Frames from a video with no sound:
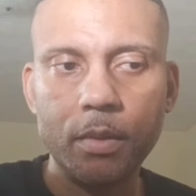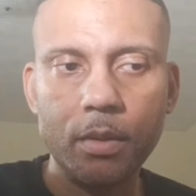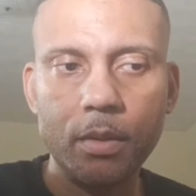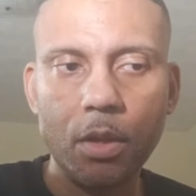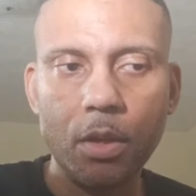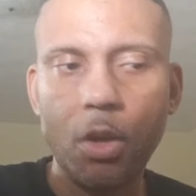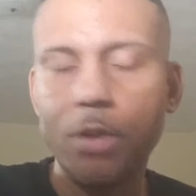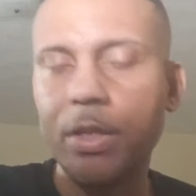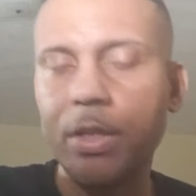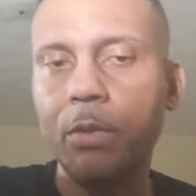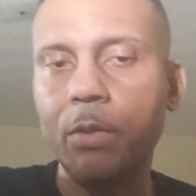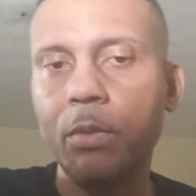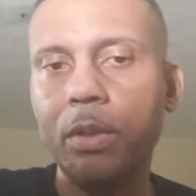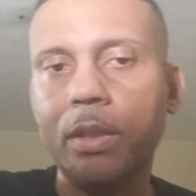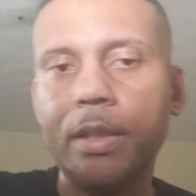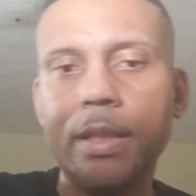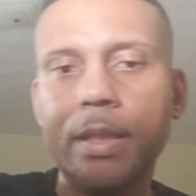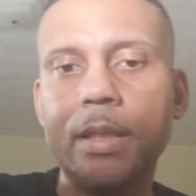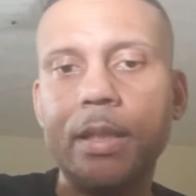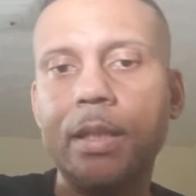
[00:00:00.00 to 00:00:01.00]
Are they
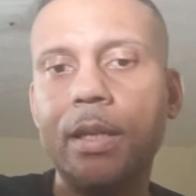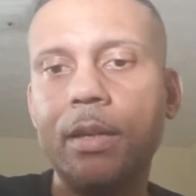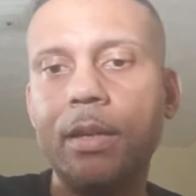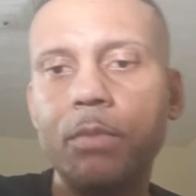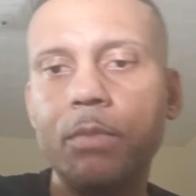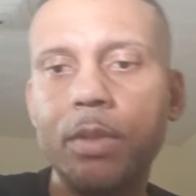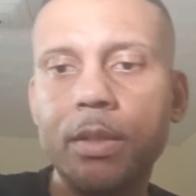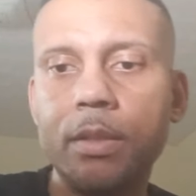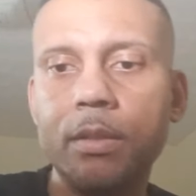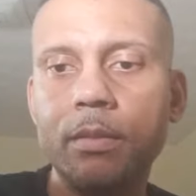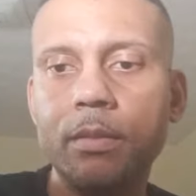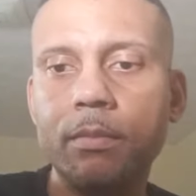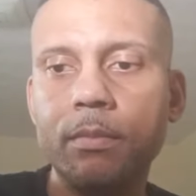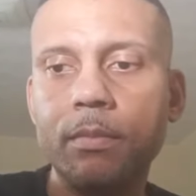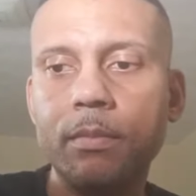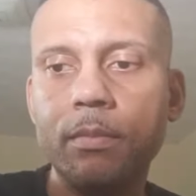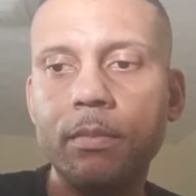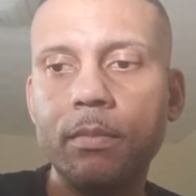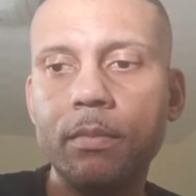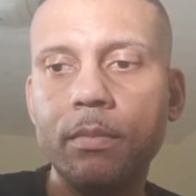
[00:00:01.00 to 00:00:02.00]
really in love with them?
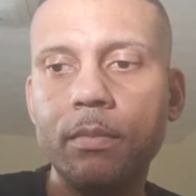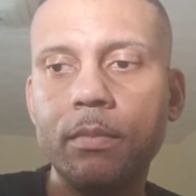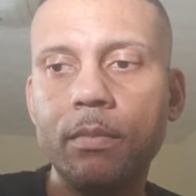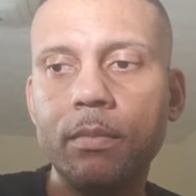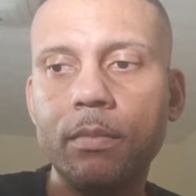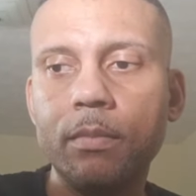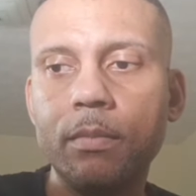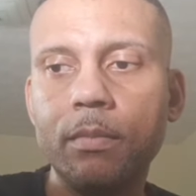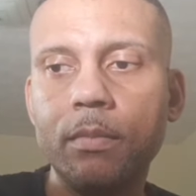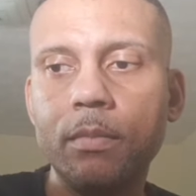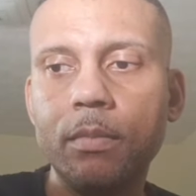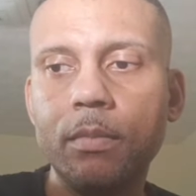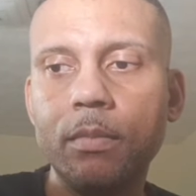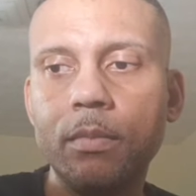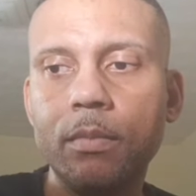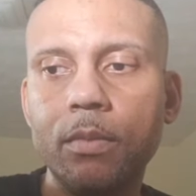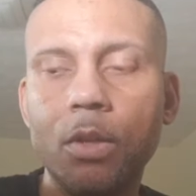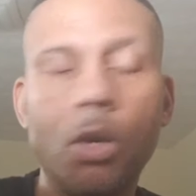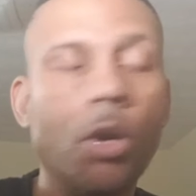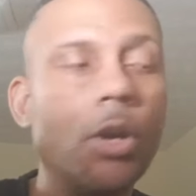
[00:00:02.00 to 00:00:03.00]

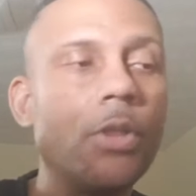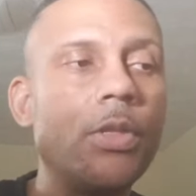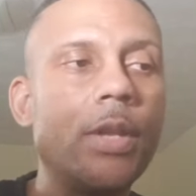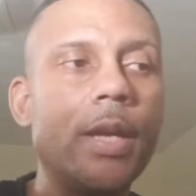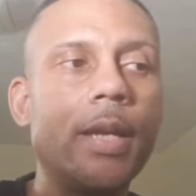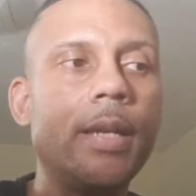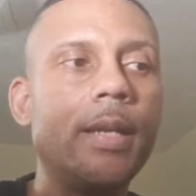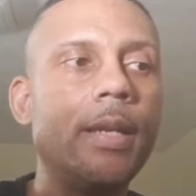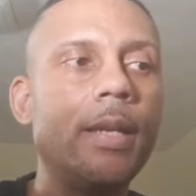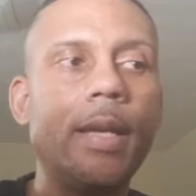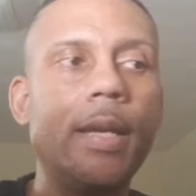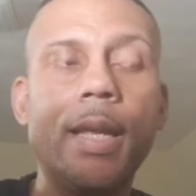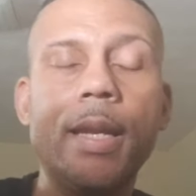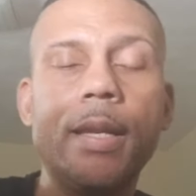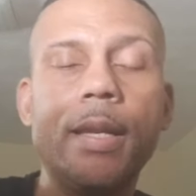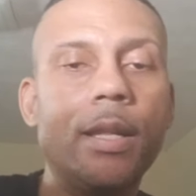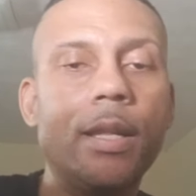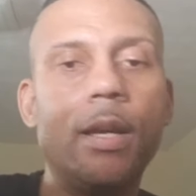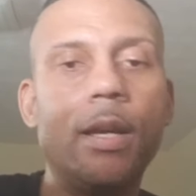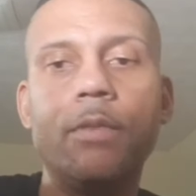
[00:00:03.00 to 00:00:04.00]
Are they
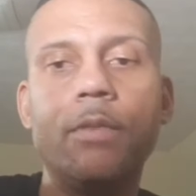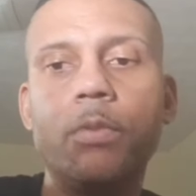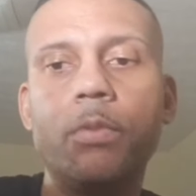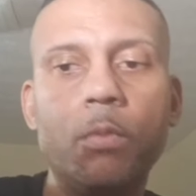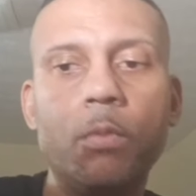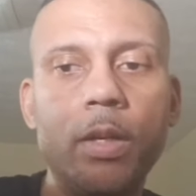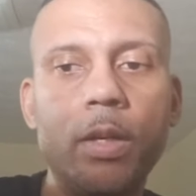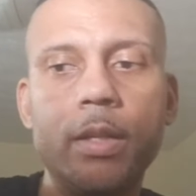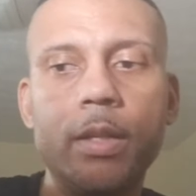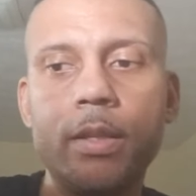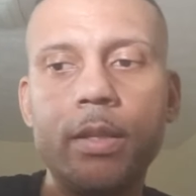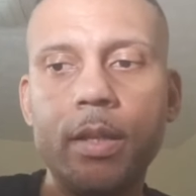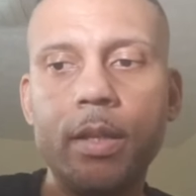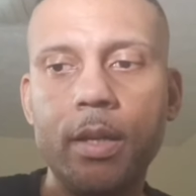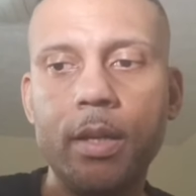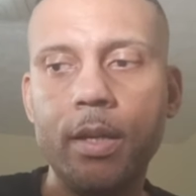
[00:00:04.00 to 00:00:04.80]
in love with